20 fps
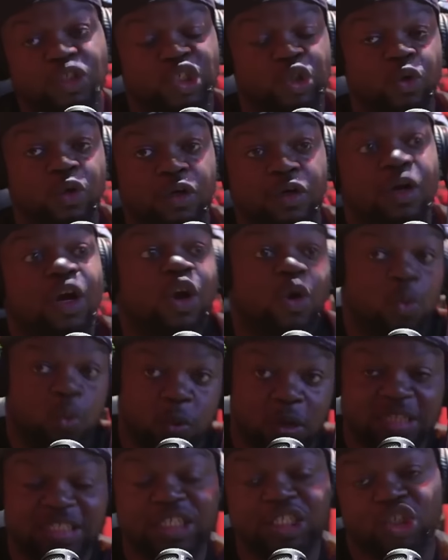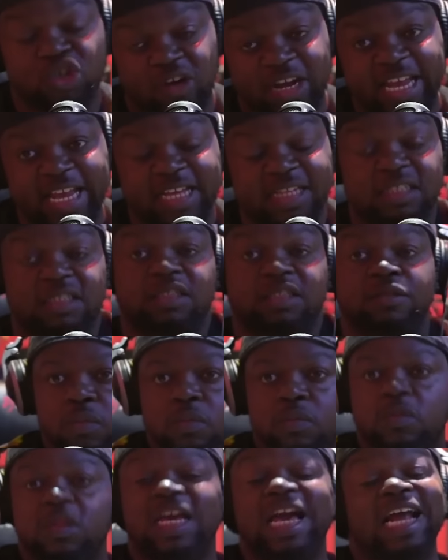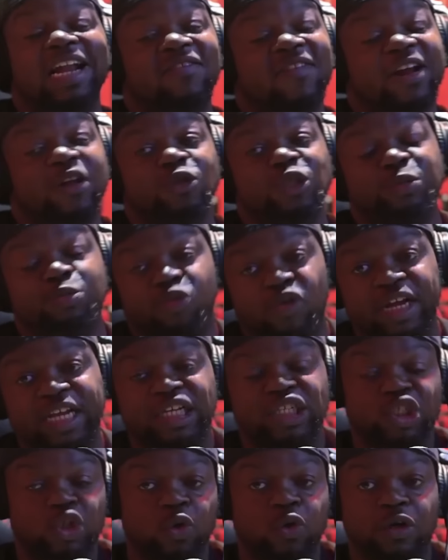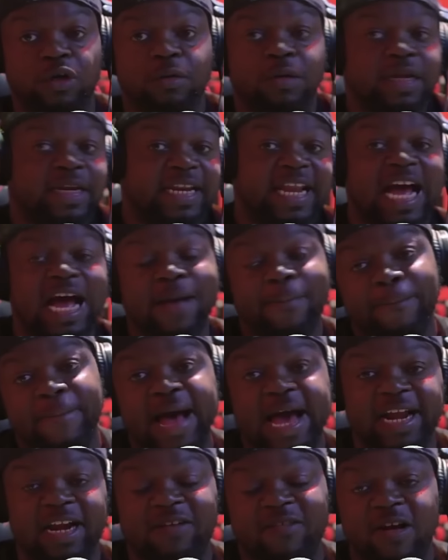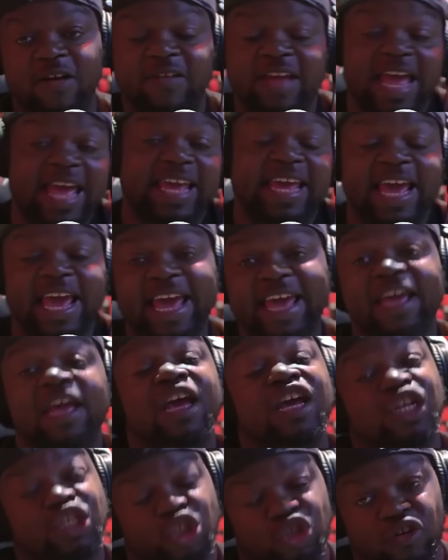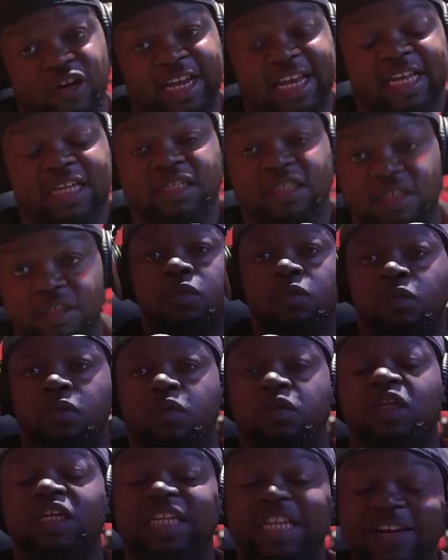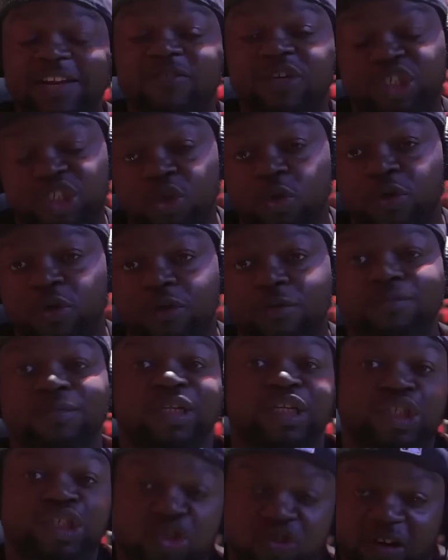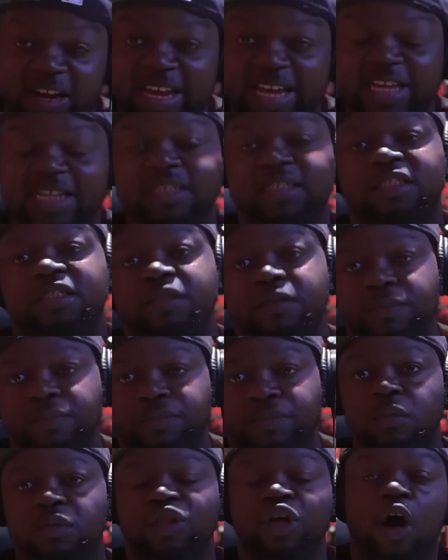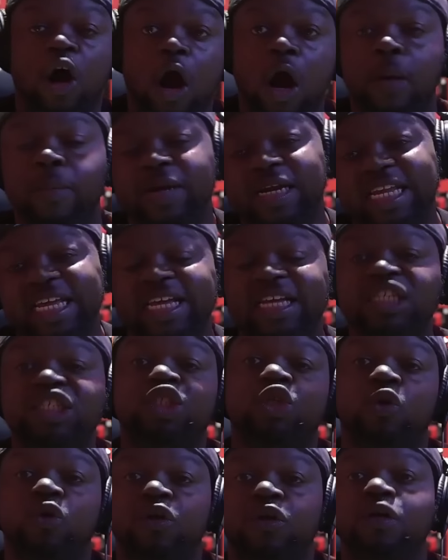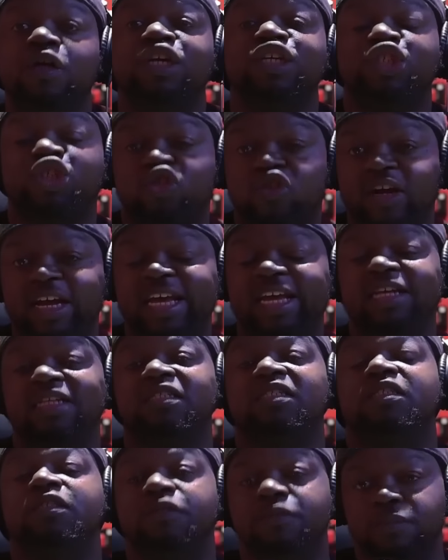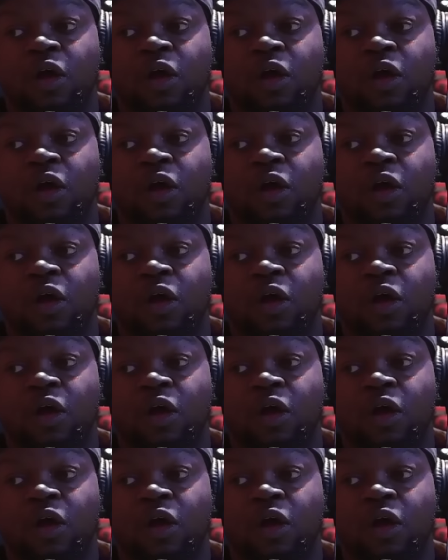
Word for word: shooter was a trans. The Colorado Spring shooter, non-binary, aka trans. The Denver shooter, trans. The Aberdeen shooter, trans.